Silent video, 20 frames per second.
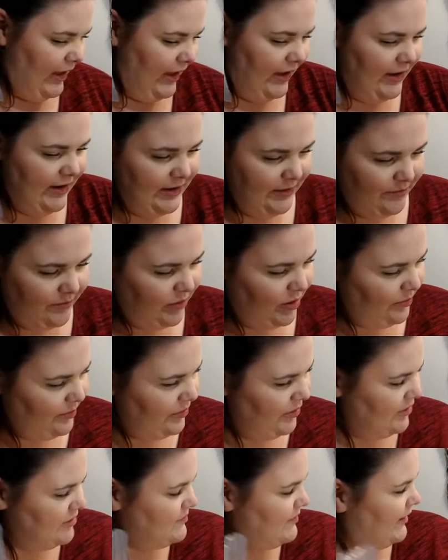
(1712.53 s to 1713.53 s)
let's pop
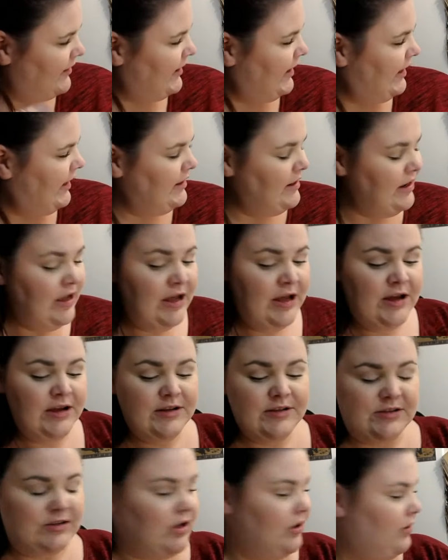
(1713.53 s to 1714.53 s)
those back in.
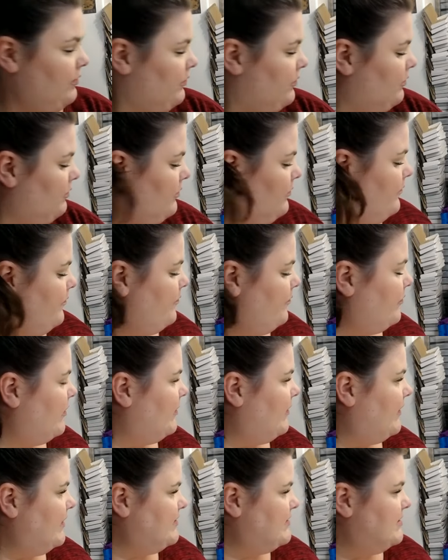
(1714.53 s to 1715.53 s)
So
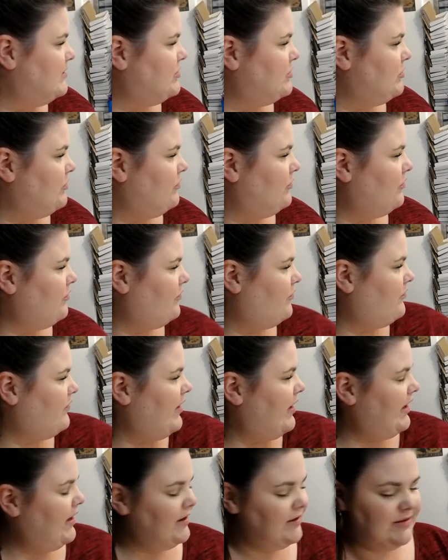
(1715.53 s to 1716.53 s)
this is your
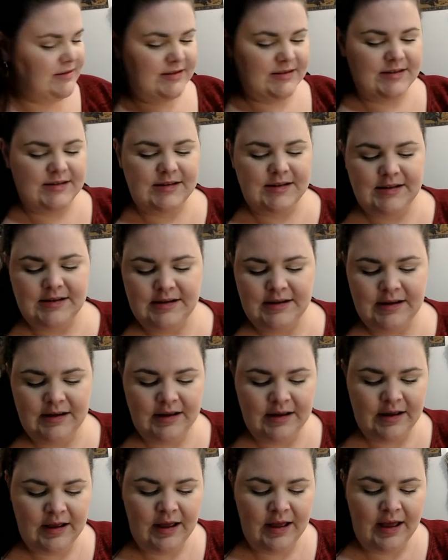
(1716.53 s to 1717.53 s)
first
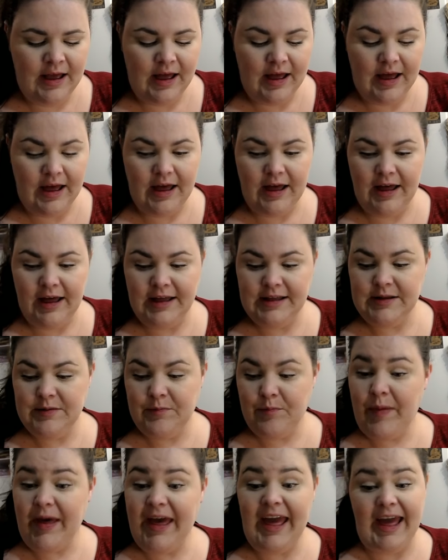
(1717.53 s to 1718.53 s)

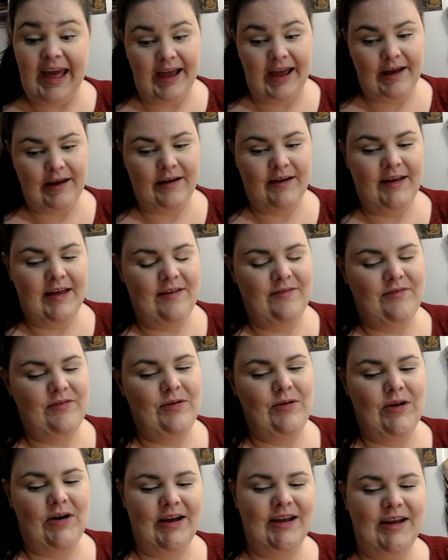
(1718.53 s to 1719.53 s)
pick, if you
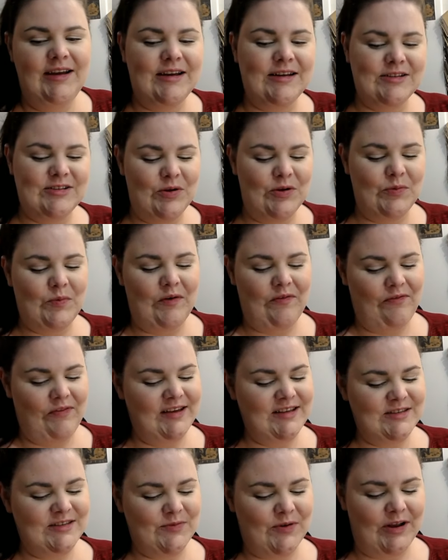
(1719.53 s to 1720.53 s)
like. So with
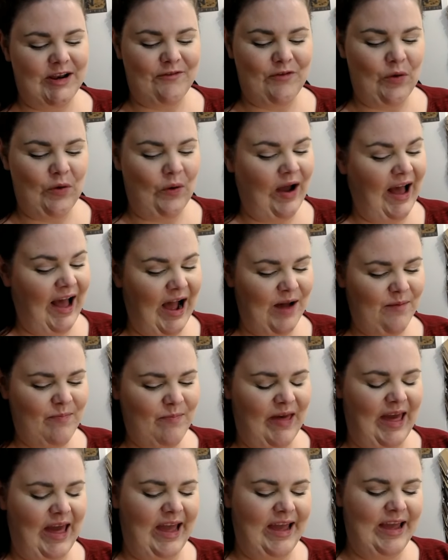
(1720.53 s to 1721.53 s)
this one, if you're
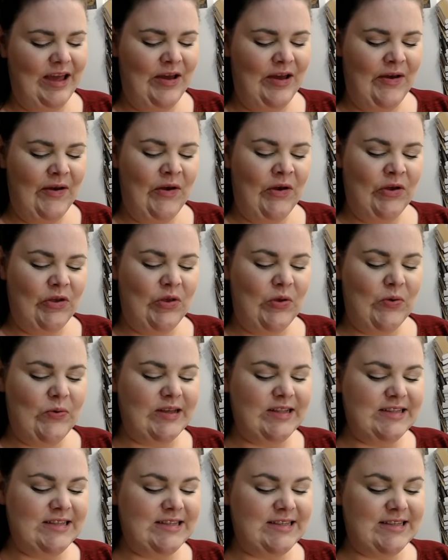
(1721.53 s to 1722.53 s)
happy, you
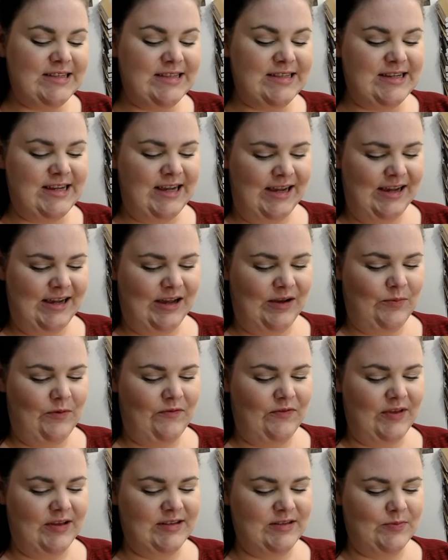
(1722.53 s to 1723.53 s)
can stick with
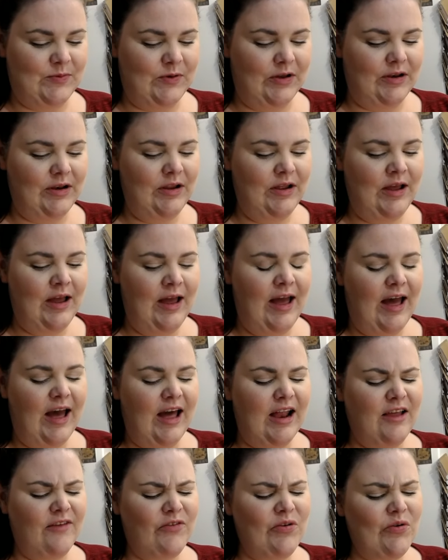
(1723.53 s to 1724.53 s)
this one, and
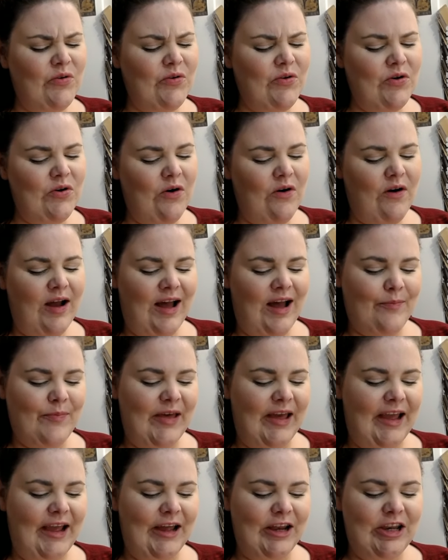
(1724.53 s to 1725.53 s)
if you're not
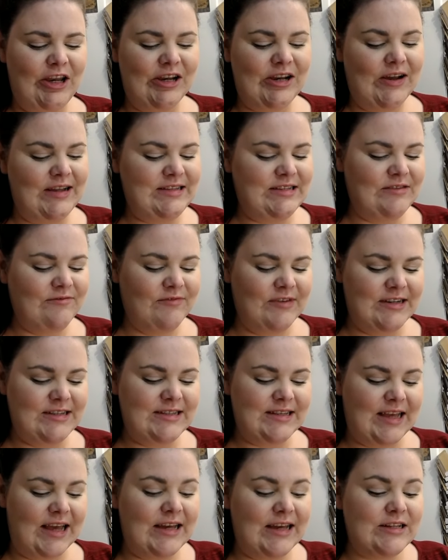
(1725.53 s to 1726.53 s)
happy and you'd like to risk
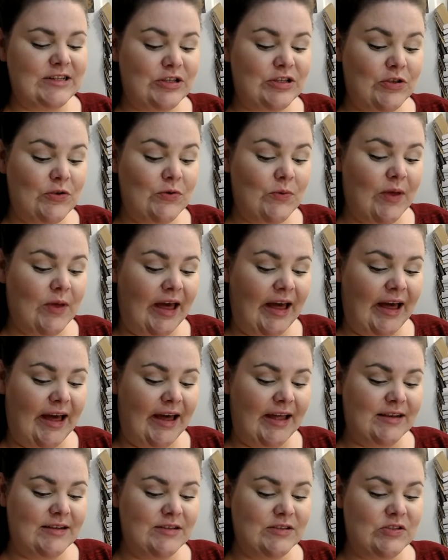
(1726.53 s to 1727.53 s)
it, you
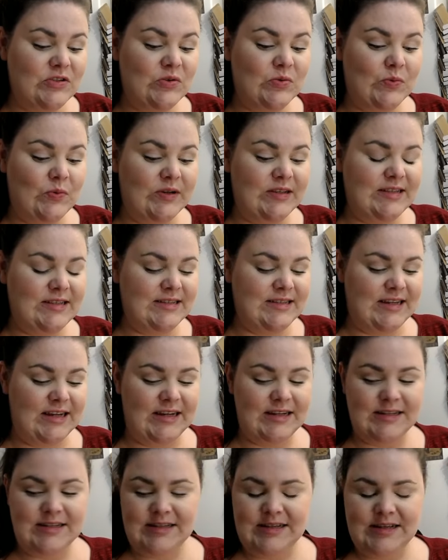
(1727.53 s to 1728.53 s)
can twist
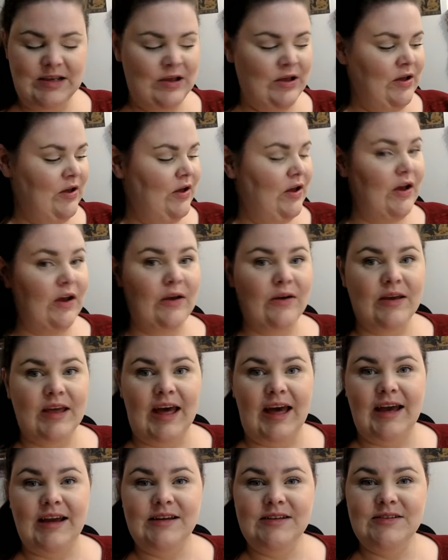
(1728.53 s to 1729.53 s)
it.
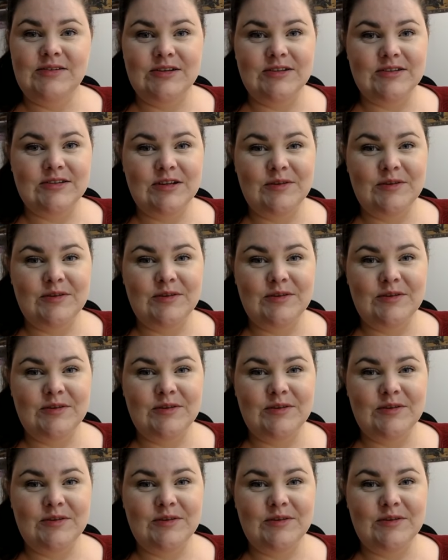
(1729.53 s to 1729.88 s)
Okay, so it's going to be